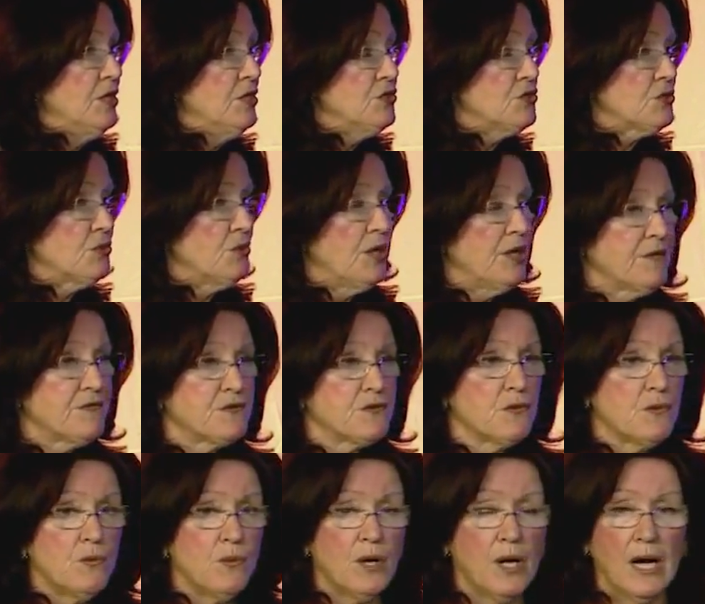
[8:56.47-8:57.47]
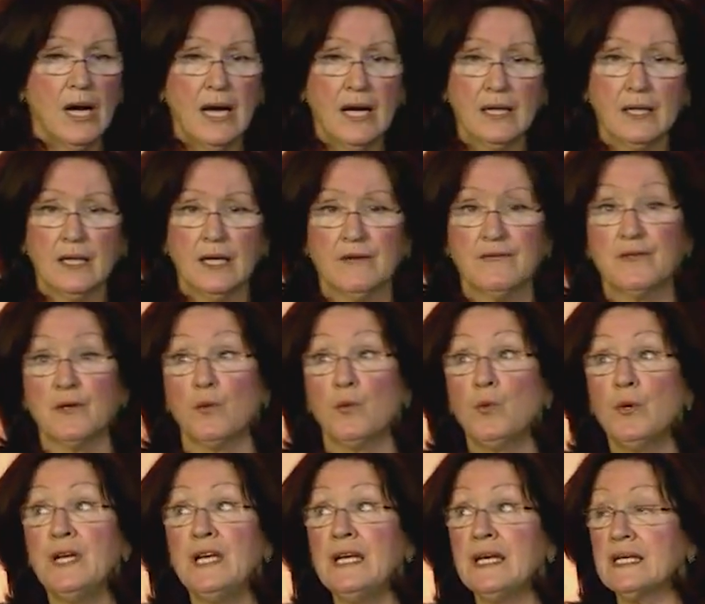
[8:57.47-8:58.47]
So after a while, after
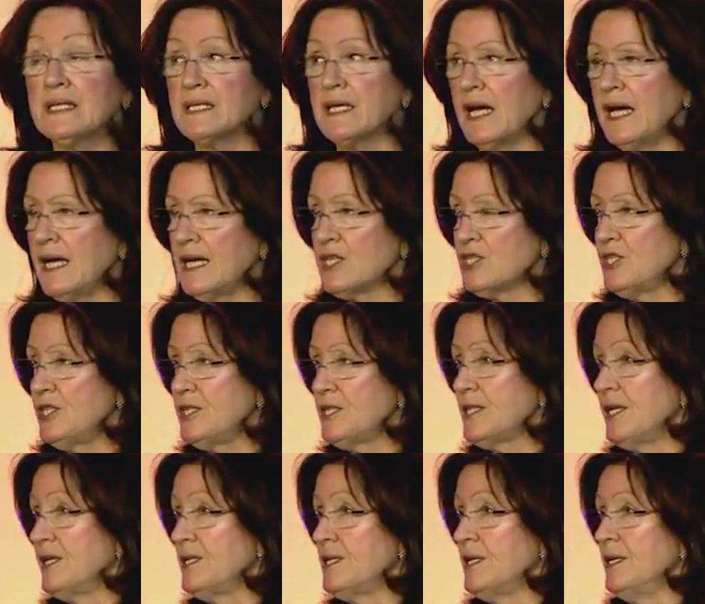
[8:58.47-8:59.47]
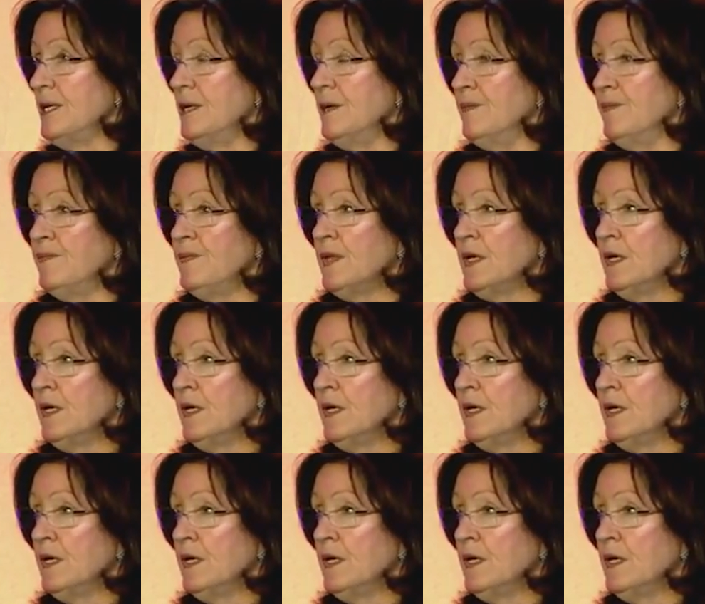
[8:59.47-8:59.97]
weeks, I actually said to him,